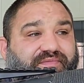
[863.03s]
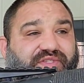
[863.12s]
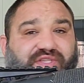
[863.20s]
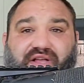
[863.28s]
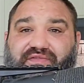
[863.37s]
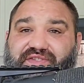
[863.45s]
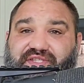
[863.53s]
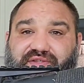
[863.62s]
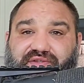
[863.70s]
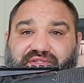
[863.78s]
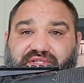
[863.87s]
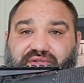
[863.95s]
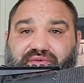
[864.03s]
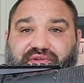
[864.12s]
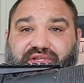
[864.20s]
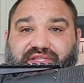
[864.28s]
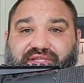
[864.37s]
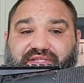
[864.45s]
soft skills that go
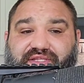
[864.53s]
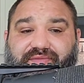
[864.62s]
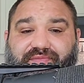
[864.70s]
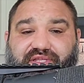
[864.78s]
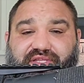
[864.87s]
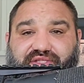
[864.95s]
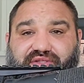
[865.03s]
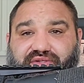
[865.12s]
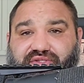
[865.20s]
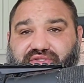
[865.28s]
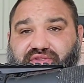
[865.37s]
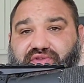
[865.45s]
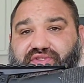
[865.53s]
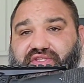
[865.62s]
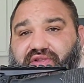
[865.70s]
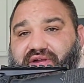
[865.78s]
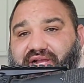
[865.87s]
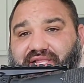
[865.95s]
into this, because there's those
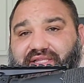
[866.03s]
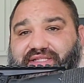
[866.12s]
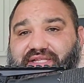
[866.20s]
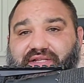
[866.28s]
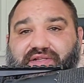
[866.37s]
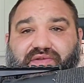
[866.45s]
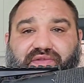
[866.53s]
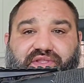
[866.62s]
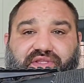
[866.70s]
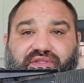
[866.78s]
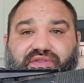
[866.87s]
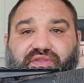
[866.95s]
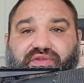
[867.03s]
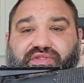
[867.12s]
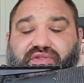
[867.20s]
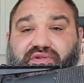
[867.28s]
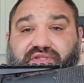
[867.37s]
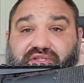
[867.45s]
that are highly technical and those
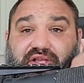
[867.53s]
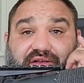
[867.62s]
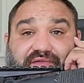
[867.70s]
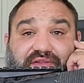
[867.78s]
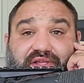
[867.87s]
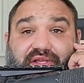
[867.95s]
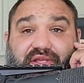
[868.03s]
that are soft.